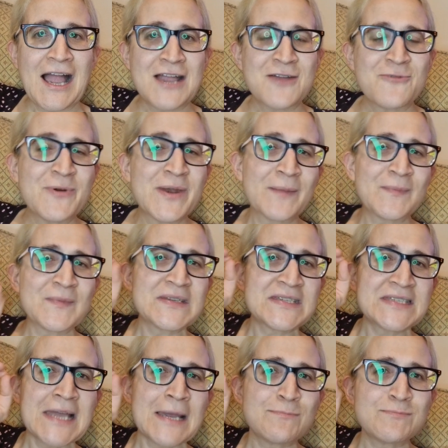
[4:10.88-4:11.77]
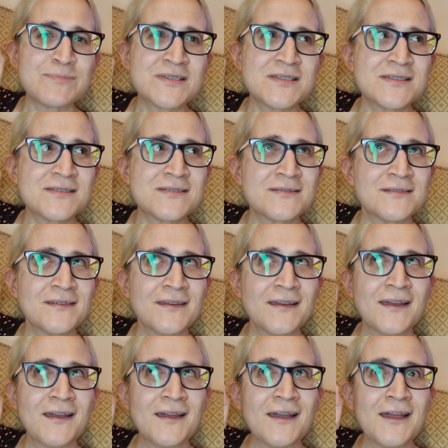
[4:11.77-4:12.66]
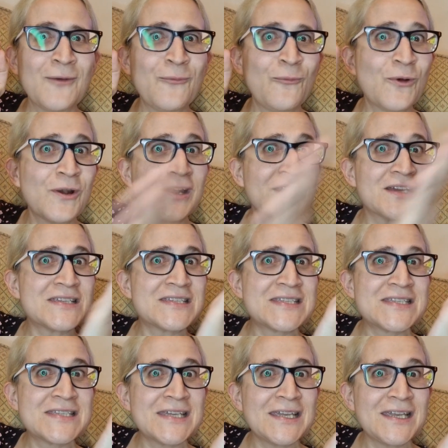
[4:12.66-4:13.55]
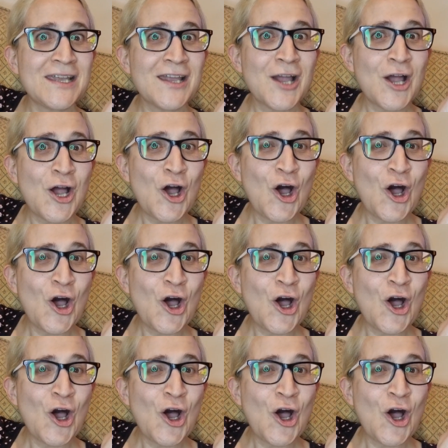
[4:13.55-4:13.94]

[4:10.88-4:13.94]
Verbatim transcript: I went up the steps, and what did I see?